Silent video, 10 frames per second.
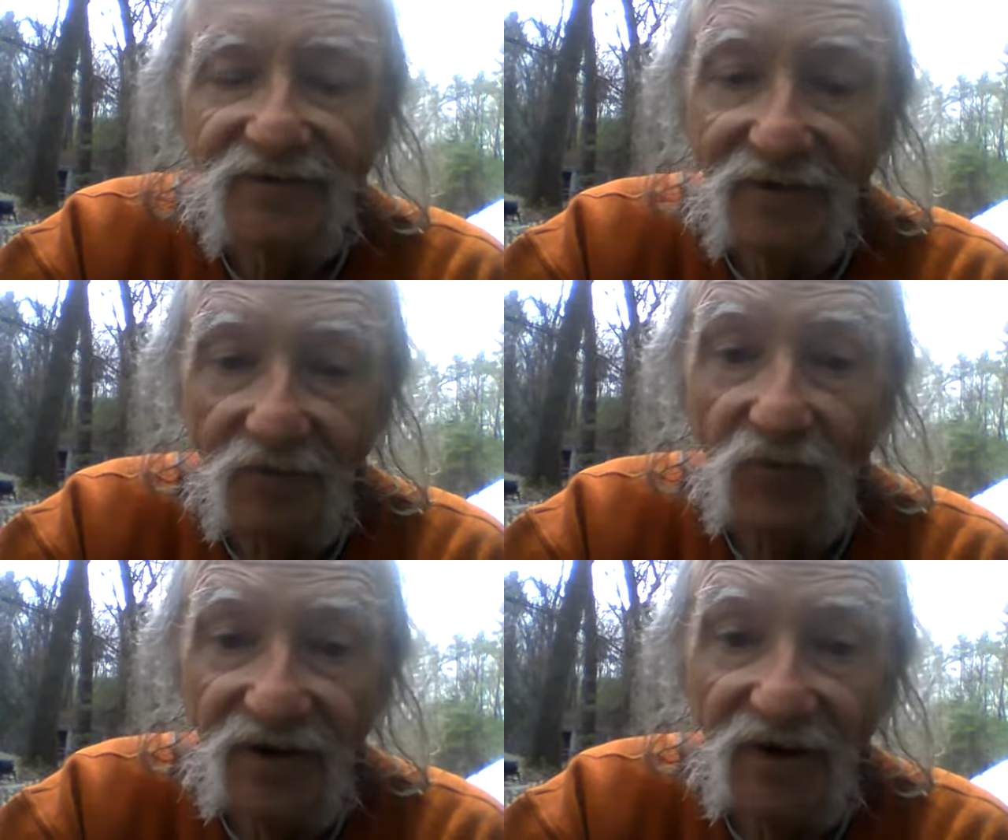
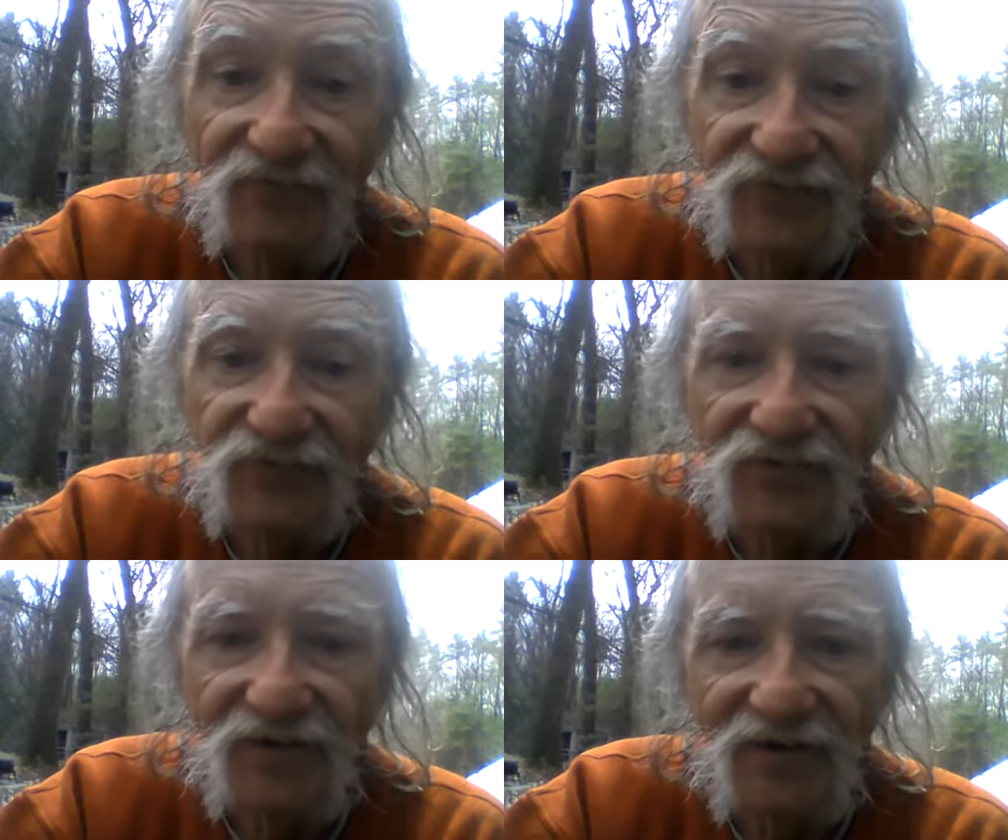and we have to
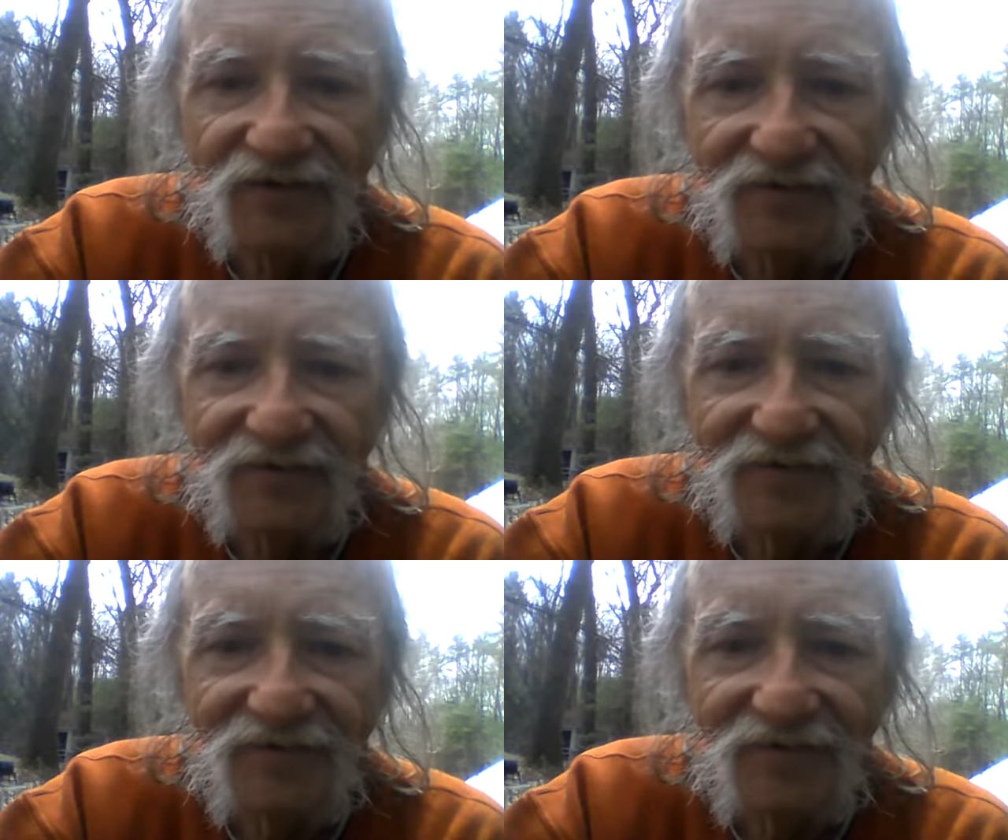do that.
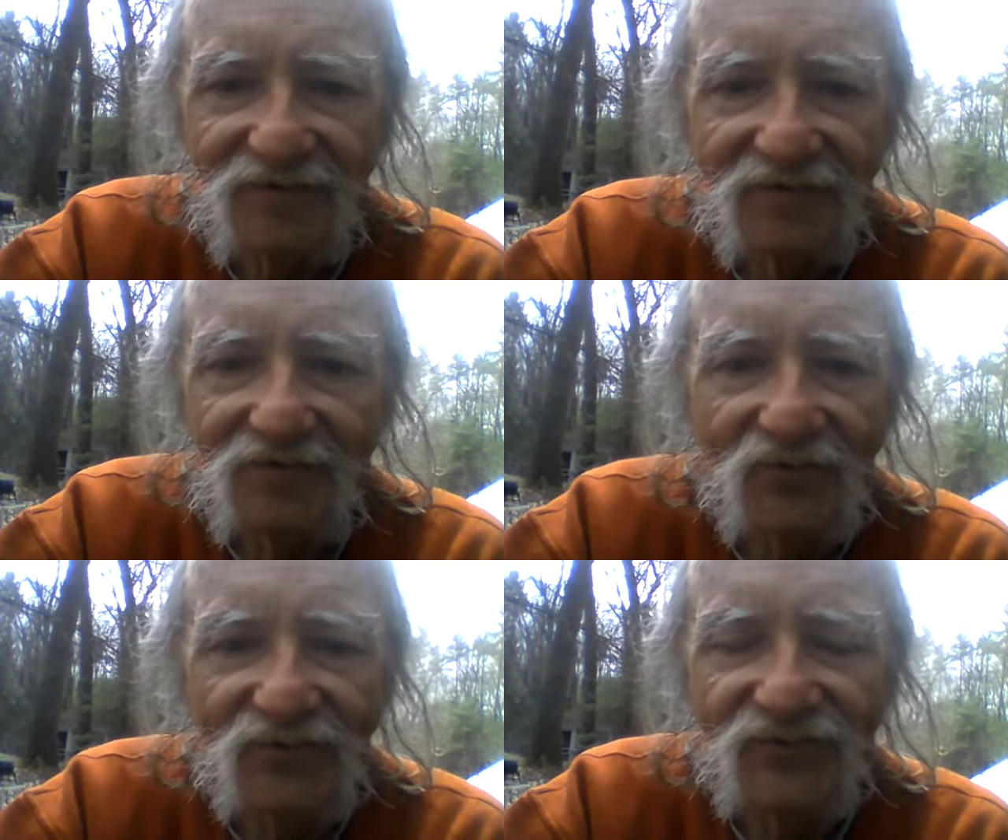
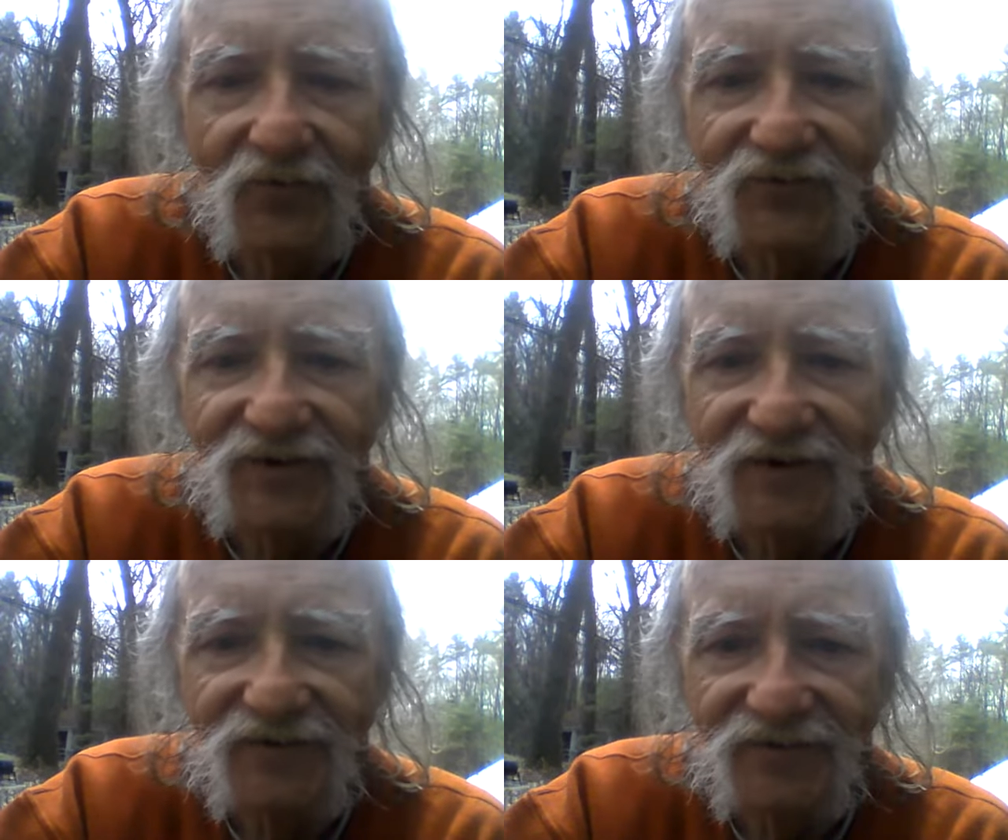We don't
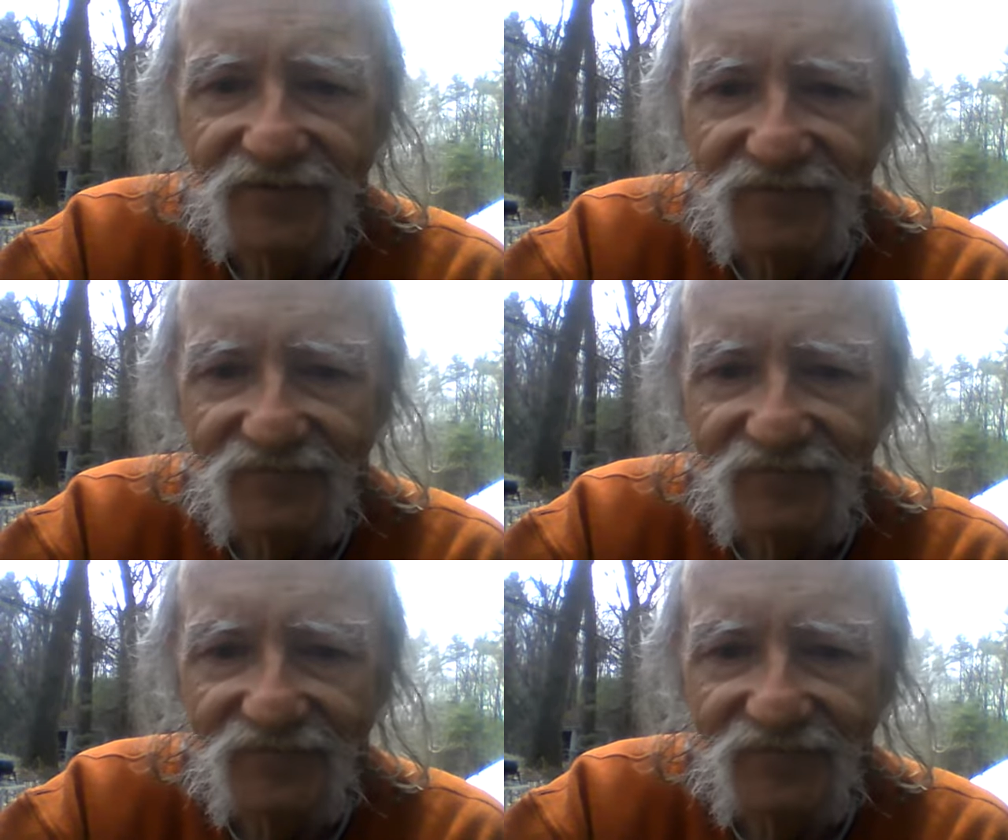need it.